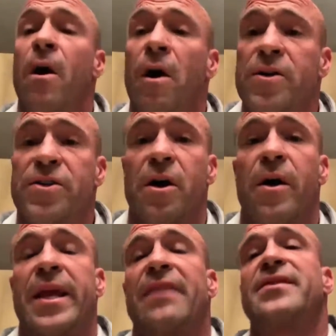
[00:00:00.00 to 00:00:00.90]
Also,
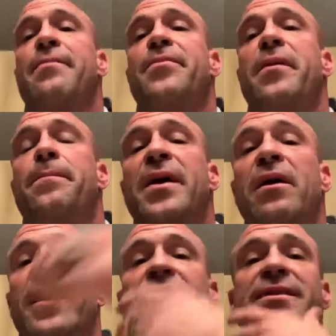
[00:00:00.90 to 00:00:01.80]
it gives them the
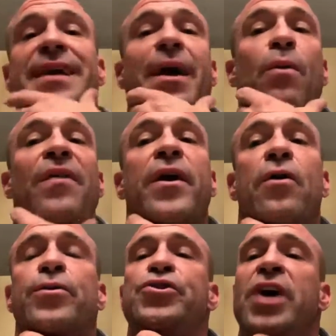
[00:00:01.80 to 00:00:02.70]
ability to, when they
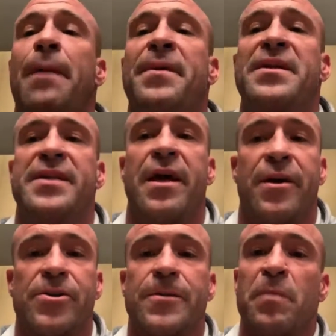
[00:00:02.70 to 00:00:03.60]
go through shopping
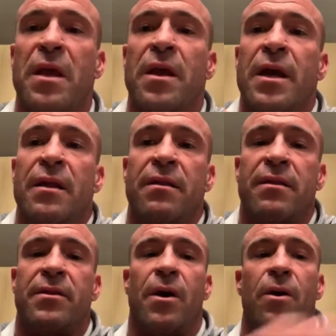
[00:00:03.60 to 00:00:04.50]
centers,
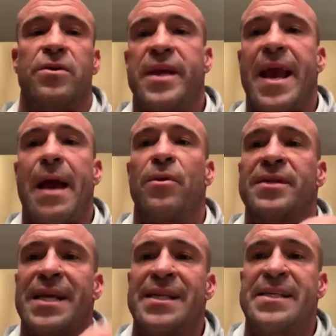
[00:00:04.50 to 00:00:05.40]
those
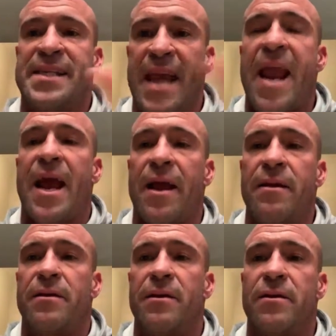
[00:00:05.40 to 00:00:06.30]
cameras can
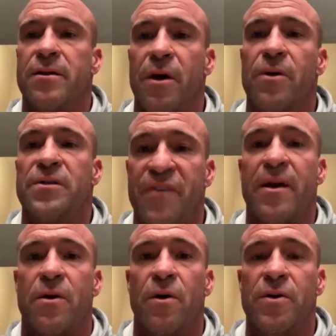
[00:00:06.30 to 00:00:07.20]
scan those
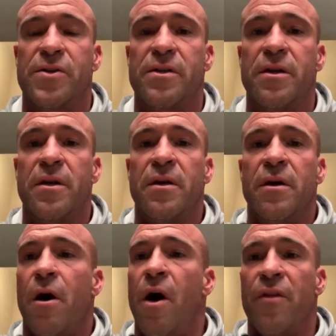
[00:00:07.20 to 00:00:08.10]
vehicles.
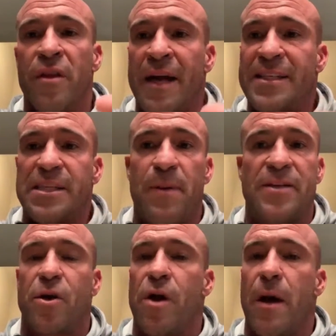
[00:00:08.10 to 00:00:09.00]
All the license
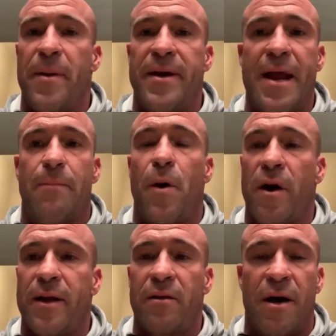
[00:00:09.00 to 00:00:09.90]
plates are going up and down
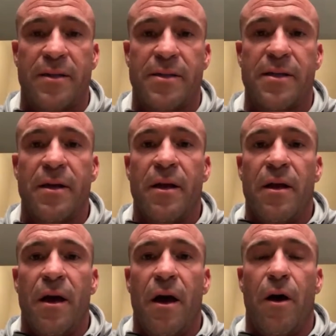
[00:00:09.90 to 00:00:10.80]
parking lots
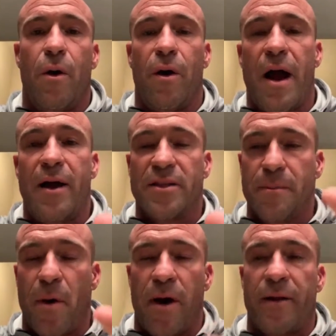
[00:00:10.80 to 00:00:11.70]
or
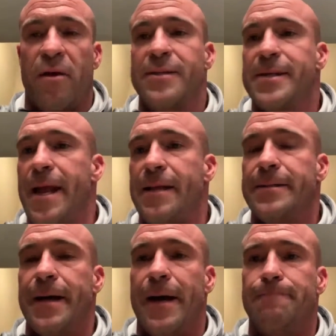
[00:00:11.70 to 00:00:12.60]
aisles in parking lots,
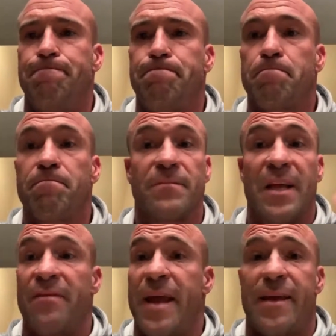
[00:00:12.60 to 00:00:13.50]
and
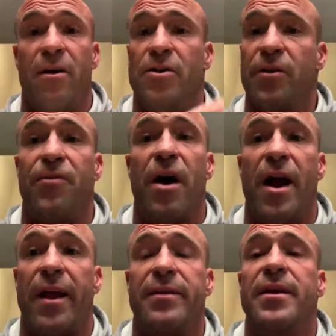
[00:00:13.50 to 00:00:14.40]
they can also
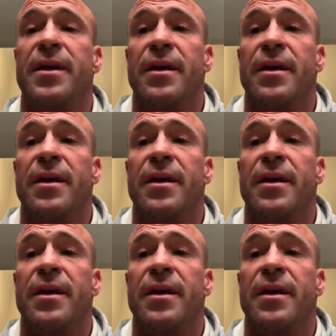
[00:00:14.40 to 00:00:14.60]
find